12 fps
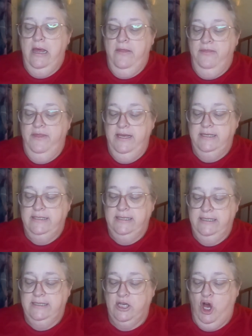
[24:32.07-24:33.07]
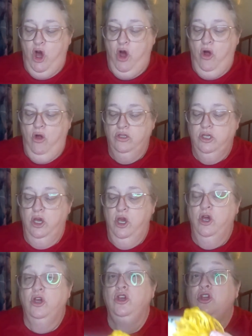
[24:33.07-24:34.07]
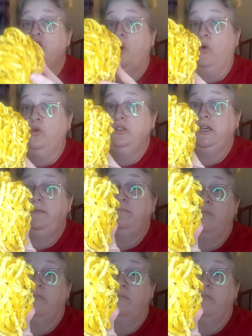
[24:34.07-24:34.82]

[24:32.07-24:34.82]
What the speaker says: This is called Golden